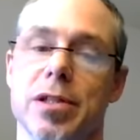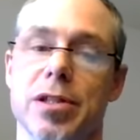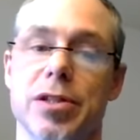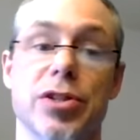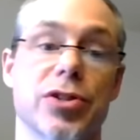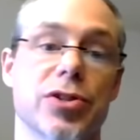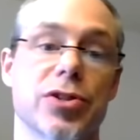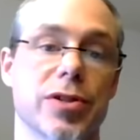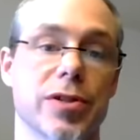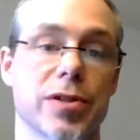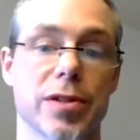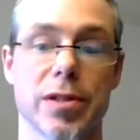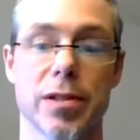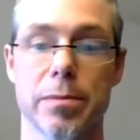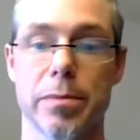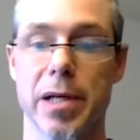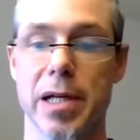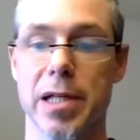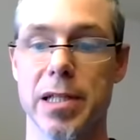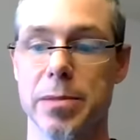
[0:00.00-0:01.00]
conditions on
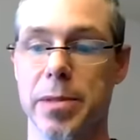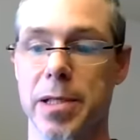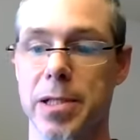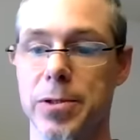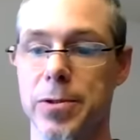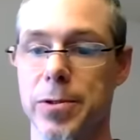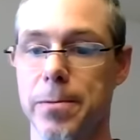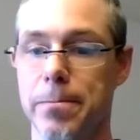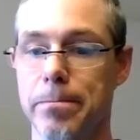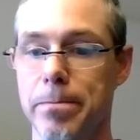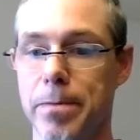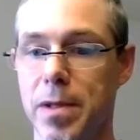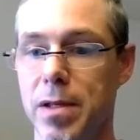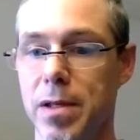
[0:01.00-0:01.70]
the bispectrum.